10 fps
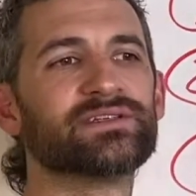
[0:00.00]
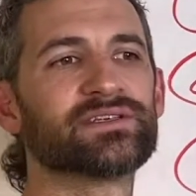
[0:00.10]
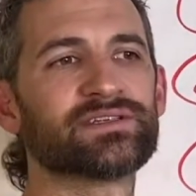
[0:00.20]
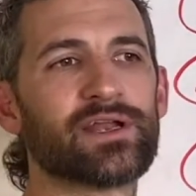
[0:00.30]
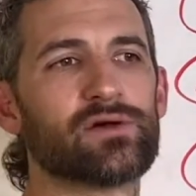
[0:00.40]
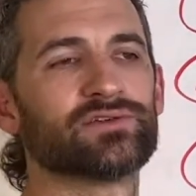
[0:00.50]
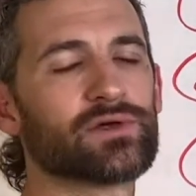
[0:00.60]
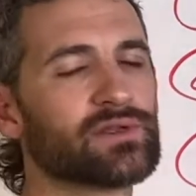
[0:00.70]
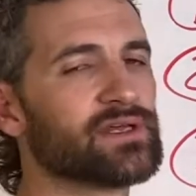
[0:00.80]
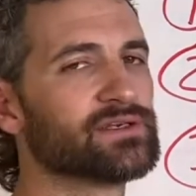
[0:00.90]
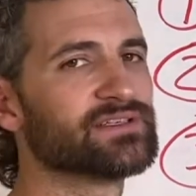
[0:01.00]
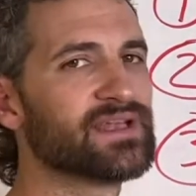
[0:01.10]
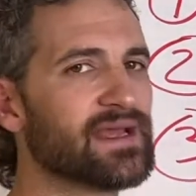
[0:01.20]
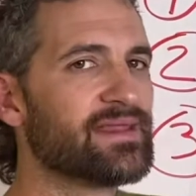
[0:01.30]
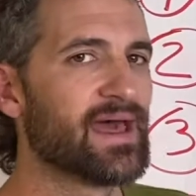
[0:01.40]
because I don't totally
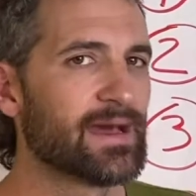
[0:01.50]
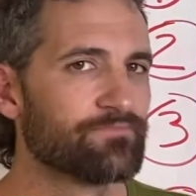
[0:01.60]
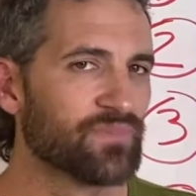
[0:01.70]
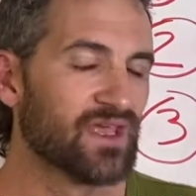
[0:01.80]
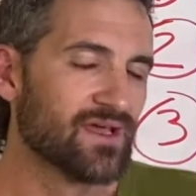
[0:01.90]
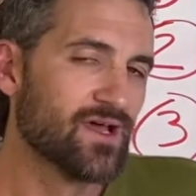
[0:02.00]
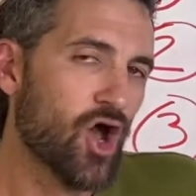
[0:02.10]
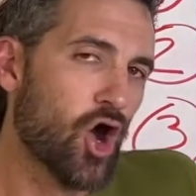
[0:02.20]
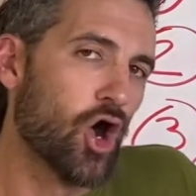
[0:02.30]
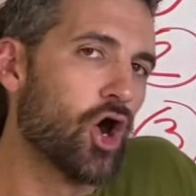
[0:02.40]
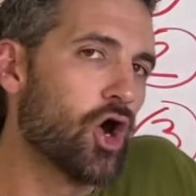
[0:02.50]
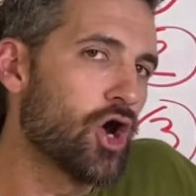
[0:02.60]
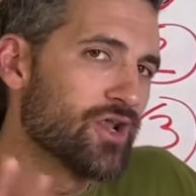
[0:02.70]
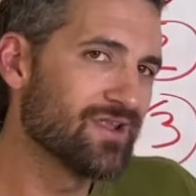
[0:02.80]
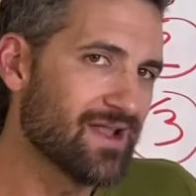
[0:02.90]
understand that.
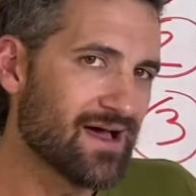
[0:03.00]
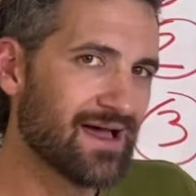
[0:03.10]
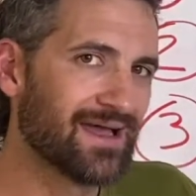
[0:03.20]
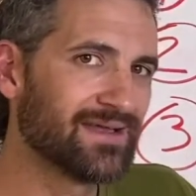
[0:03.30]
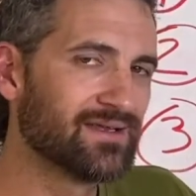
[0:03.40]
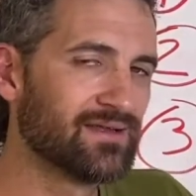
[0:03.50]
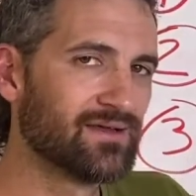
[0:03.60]
Online,